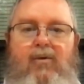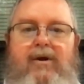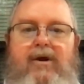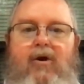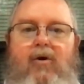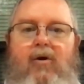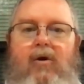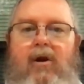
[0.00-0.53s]

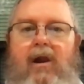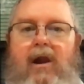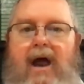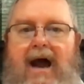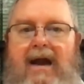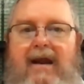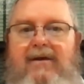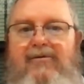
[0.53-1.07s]
we are
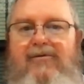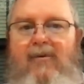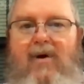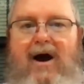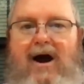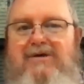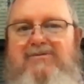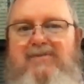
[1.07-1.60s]
like the
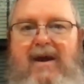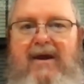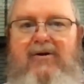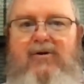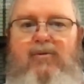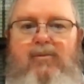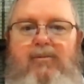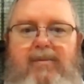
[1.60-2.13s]
wise
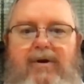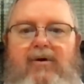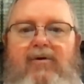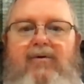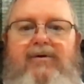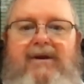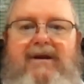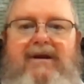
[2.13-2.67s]
man who
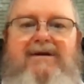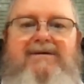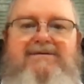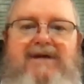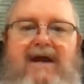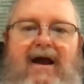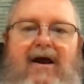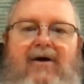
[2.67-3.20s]
built
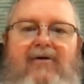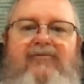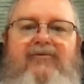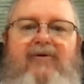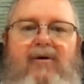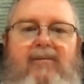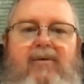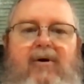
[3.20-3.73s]
his
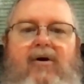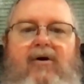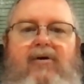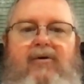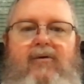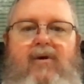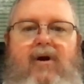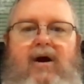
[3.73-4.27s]
house
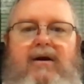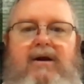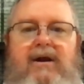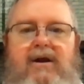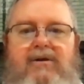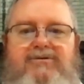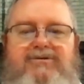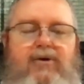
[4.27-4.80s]
upon a rock.
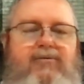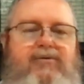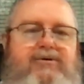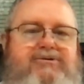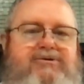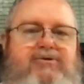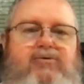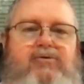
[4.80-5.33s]
So
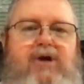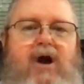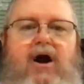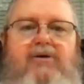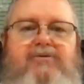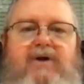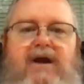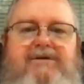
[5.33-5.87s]
there's two
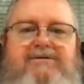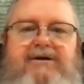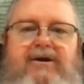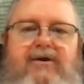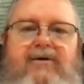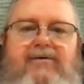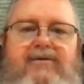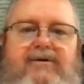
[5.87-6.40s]
contrasts
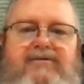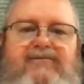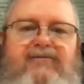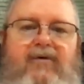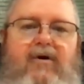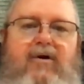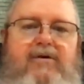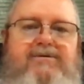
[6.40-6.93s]
here in this
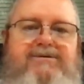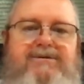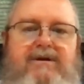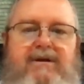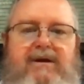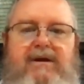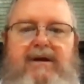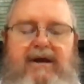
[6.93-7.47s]
verse,
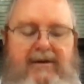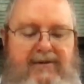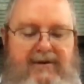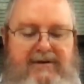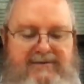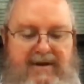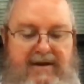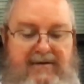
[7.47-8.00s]
in
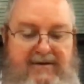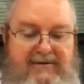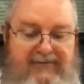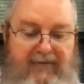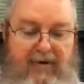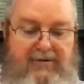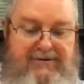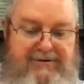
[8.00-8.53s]

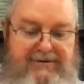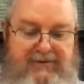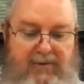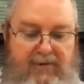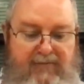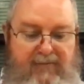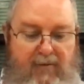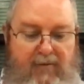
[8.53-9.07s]
these verses
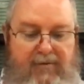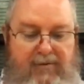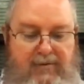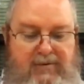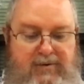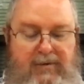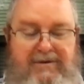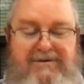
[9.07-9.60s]
24 through
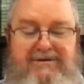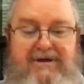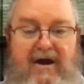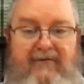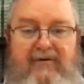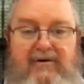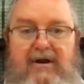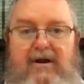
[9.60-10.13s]

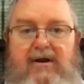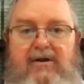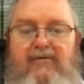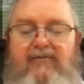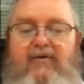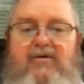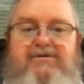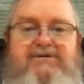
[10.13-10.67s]
27.
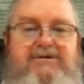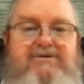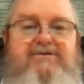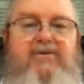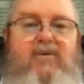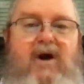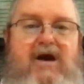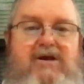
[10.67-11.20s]
The first is
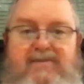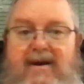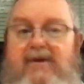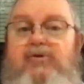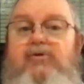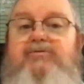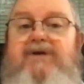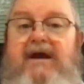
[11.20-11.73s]
the wise
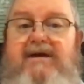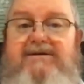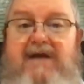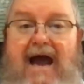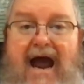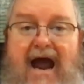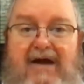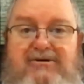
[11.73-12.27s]
man who takes
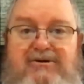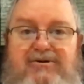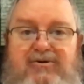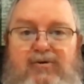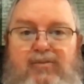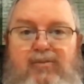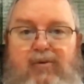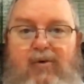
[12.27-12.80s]
action,
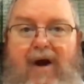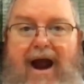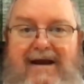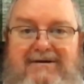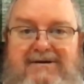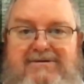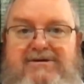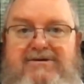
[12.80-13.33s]
who
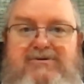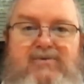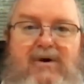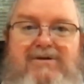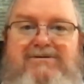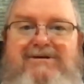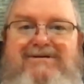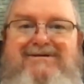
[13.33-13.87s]
practices
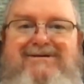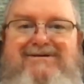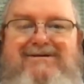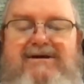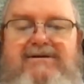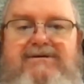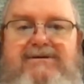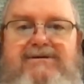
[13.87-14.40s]
what Jesus
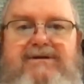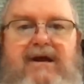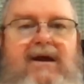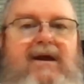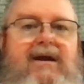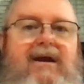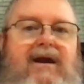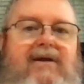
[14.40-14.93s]
teaches,
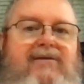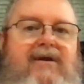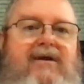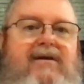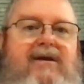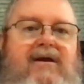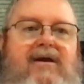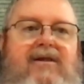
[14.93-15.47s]
and
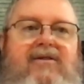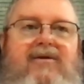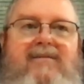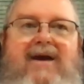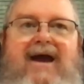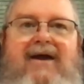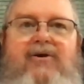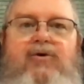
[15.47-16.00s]
then the
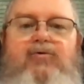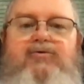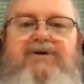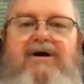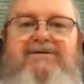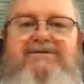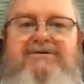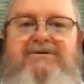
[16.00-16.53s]
man who
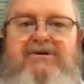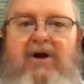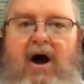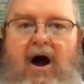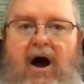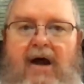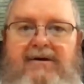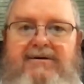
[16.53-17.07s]
does
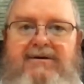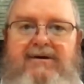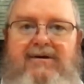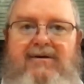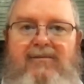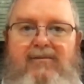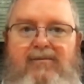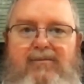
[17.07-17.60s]
not
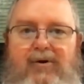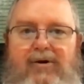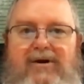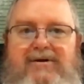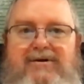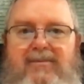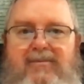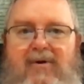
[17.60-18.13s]
put
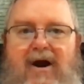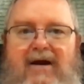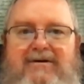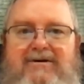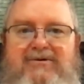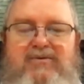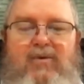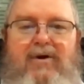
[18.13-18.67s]
into
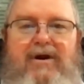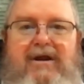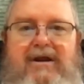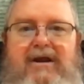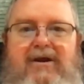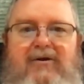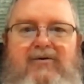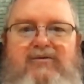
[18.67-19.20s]
practice what he
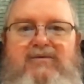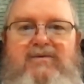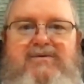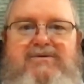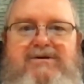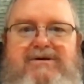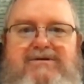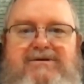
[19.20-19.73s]
hears
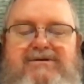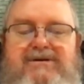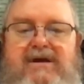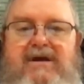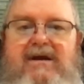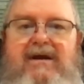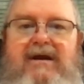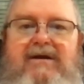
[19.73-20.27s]
from Jesus.
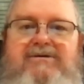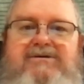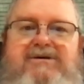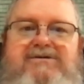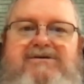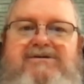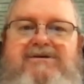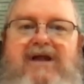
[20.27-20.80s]
And
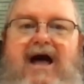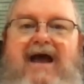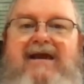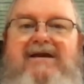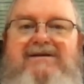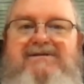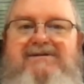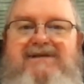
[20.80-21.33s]
Jesus
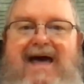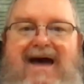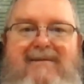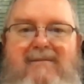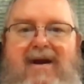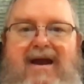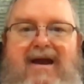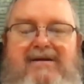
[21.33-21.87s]
likens
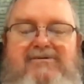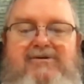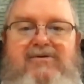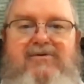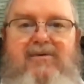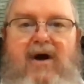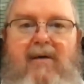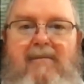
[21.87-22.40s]
that man
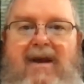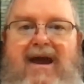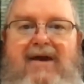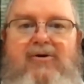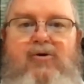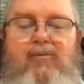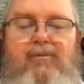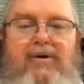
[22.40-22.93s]
to a
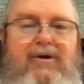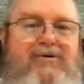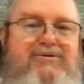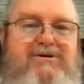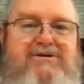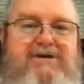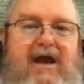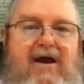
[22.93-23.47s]
man who
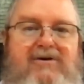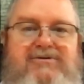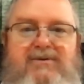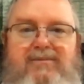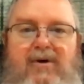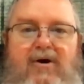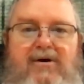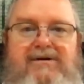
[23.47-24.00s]
builds his house
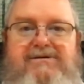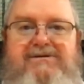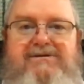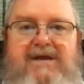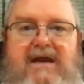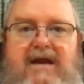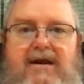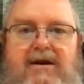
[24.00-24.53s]
upon the
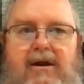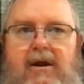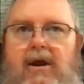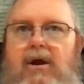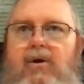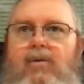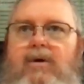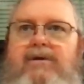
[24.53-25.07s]
sand.
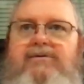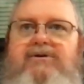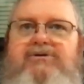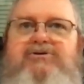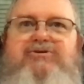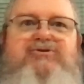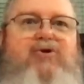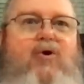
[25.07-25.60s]
When the
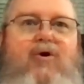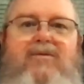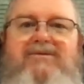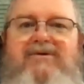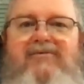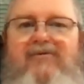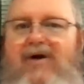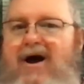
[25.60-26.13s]

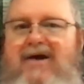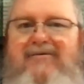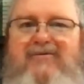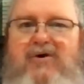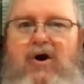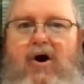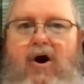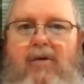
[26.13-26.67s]
storms of life
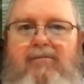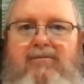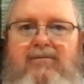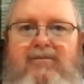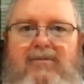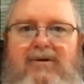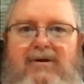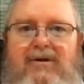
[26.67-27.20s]
come,
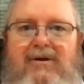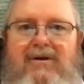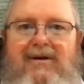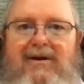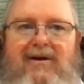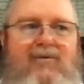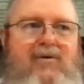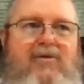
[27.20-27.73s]

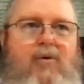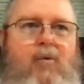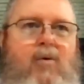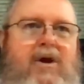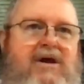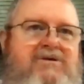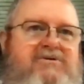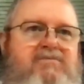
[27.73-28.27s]
when the
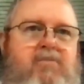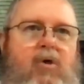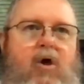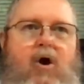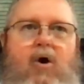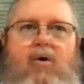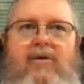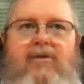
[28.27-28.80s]
winds
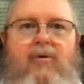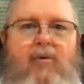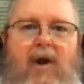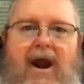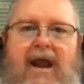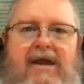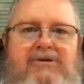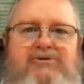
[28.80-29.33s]
blow and the
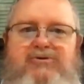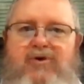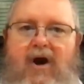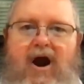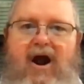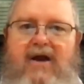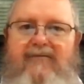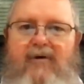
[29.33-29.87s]
rains
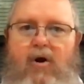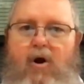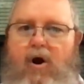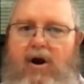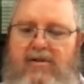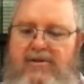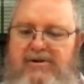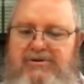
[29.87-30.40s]
drive
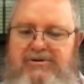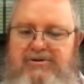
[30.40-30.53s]
hard and the